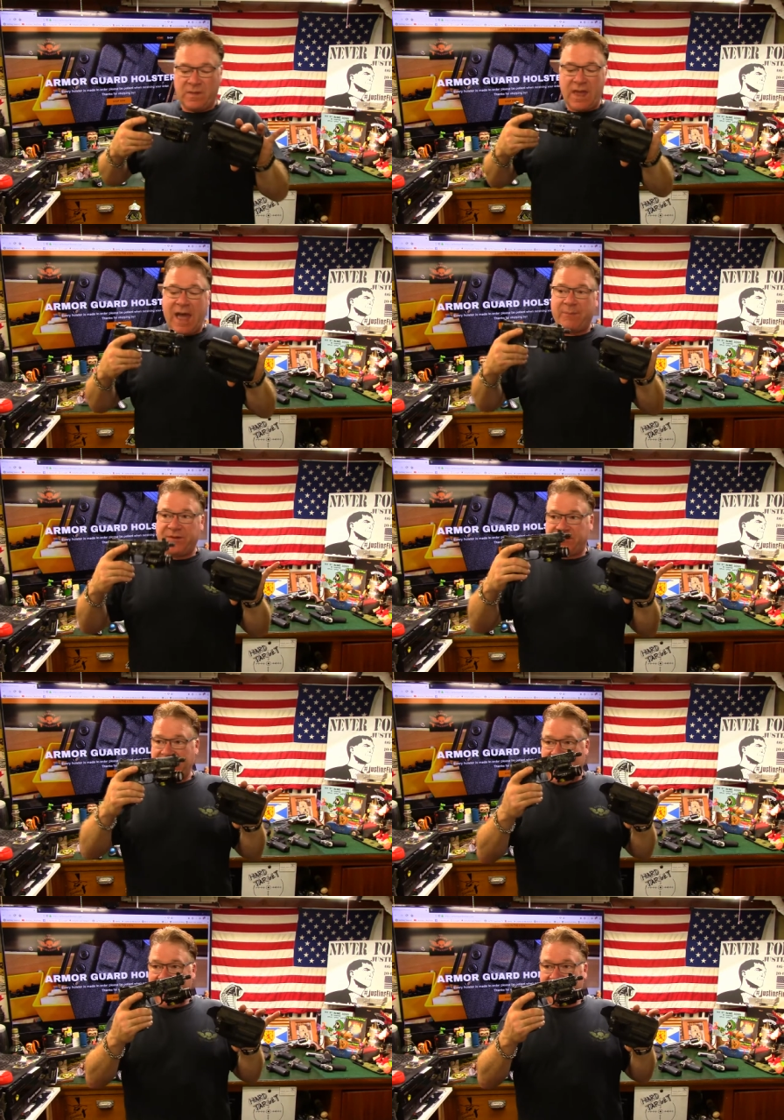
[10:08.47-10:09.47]
happens
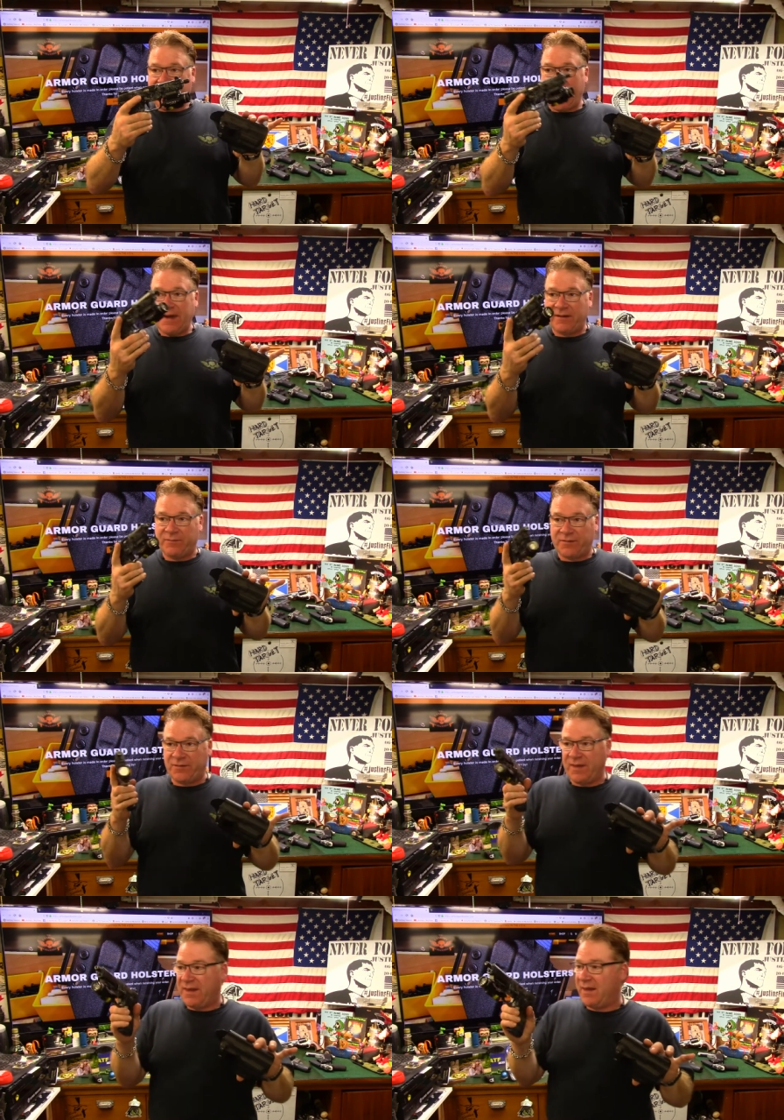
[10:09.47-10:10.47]
to have the
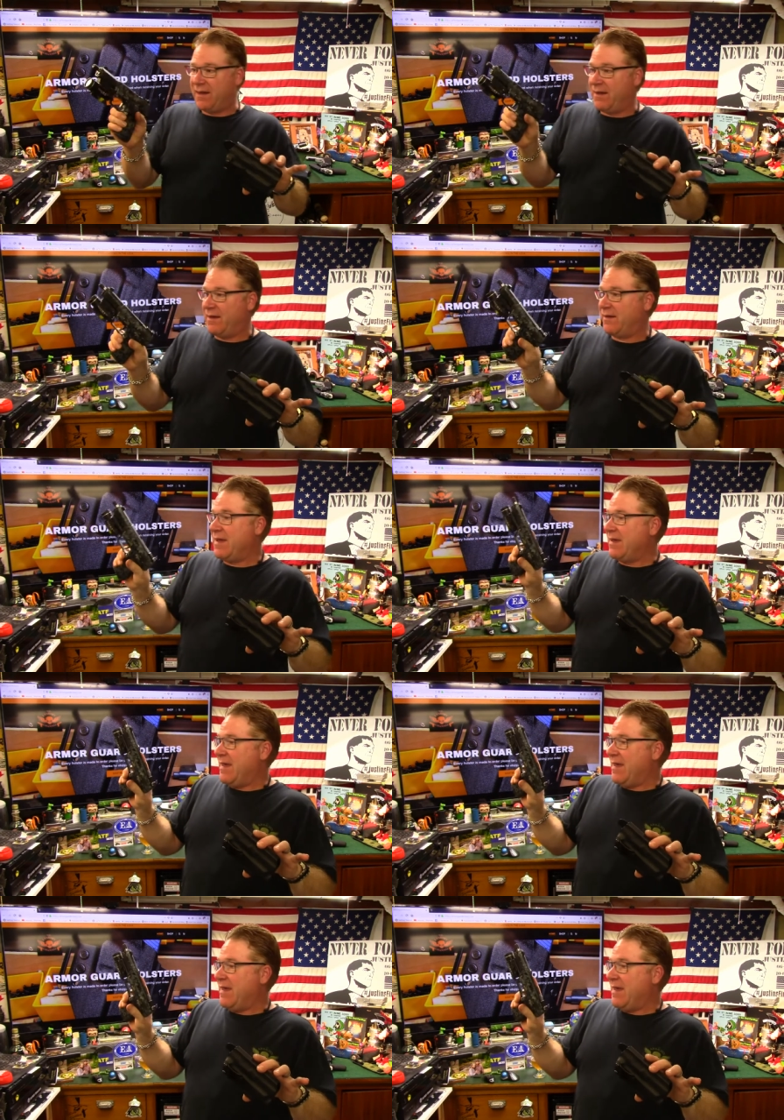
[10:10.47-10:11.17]
items, the uh,